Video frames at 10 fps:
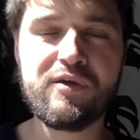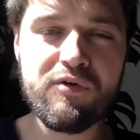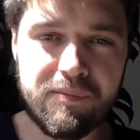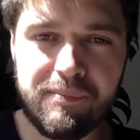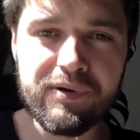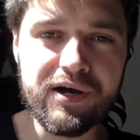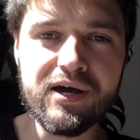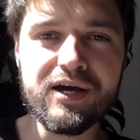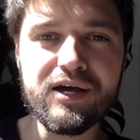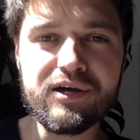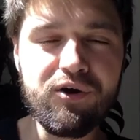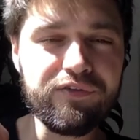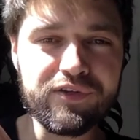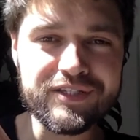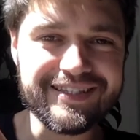Remember, God
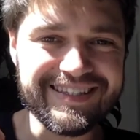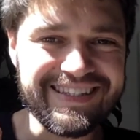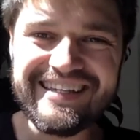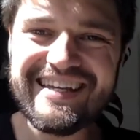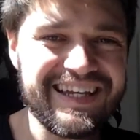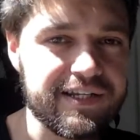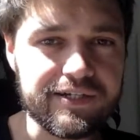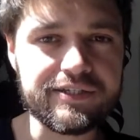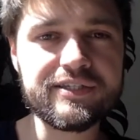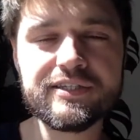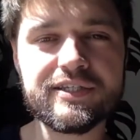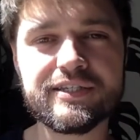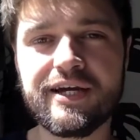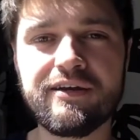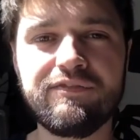doesn't need us to
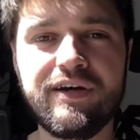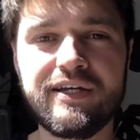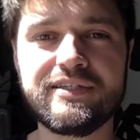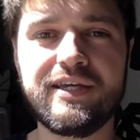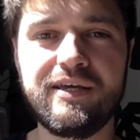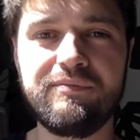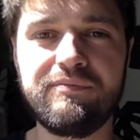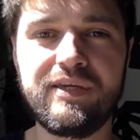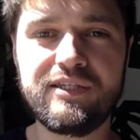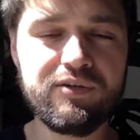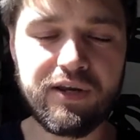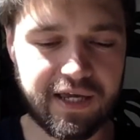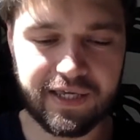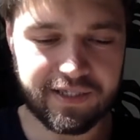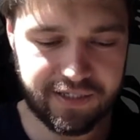sacrifice to him. He's not
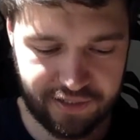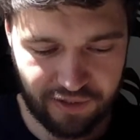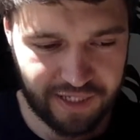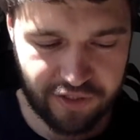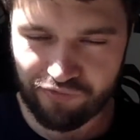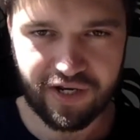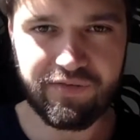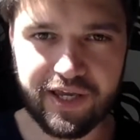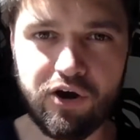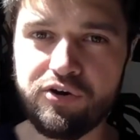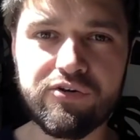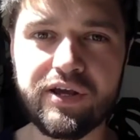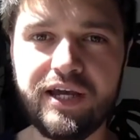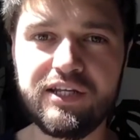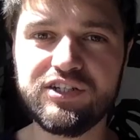like he's really, really hungry
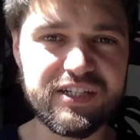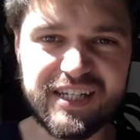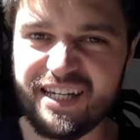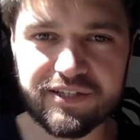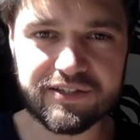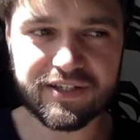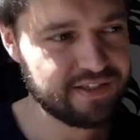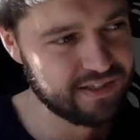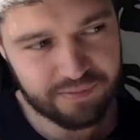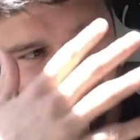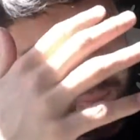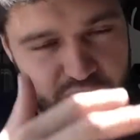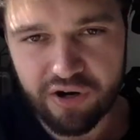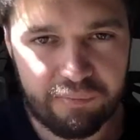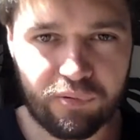and he just needs us to
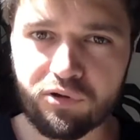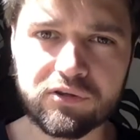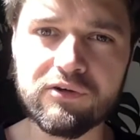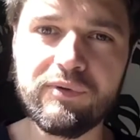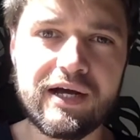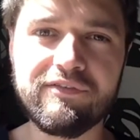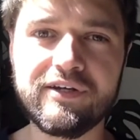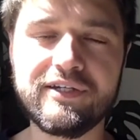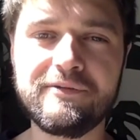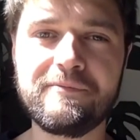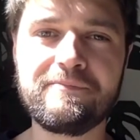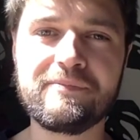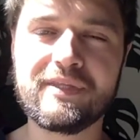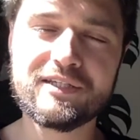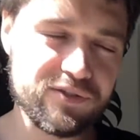burn a bull or whatever.
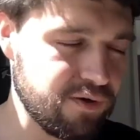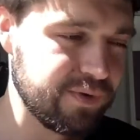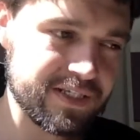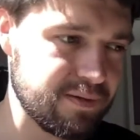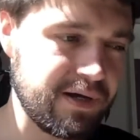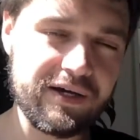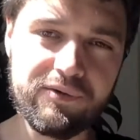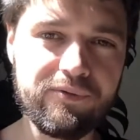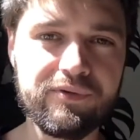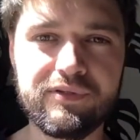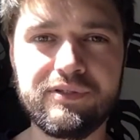That's not what it's about at all.